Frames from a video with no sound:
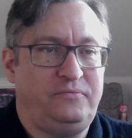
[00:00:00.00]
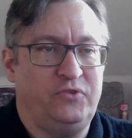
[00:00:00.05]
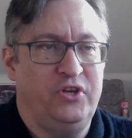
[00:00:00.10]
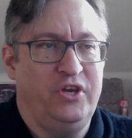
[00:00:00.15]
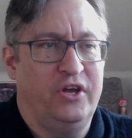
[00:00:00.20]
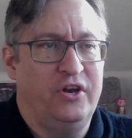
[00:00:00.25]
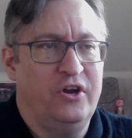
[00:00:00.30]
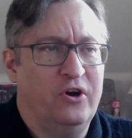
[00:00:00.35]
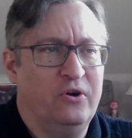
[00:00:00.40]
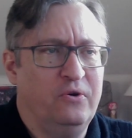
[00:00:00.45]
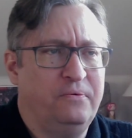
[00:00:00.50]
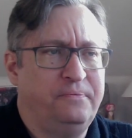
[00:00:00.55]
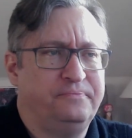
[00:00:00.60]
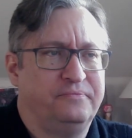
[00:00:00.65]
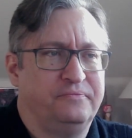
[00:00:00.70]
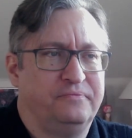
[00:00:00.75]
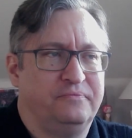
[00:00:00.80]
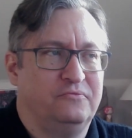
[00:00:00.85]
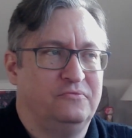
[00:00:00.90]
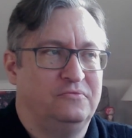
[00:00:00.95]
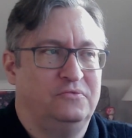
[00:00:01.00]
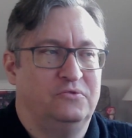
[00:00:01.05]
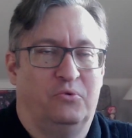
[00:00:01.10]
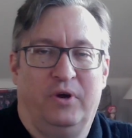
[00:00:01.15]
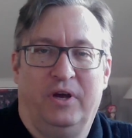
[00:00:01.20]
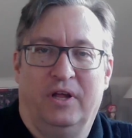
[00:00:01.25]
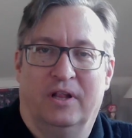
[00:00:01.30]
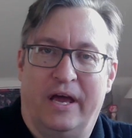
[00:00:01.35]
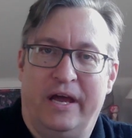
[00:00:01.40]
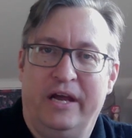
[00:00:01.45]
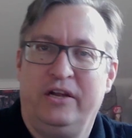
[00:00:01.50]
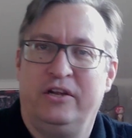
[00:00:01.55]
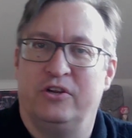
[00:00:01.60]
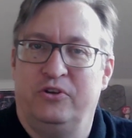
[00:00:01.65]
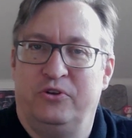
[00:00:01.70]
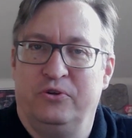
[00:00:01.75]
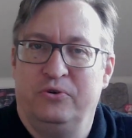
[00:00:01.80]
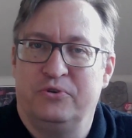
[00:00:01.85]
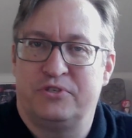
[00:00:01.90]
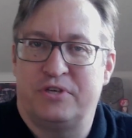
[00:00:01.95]
We like to
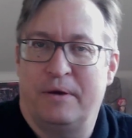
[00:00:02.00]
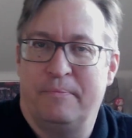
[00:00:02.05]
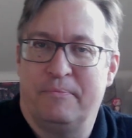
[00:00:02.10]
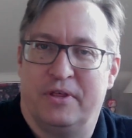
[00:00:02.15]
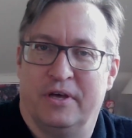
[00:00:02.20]
do some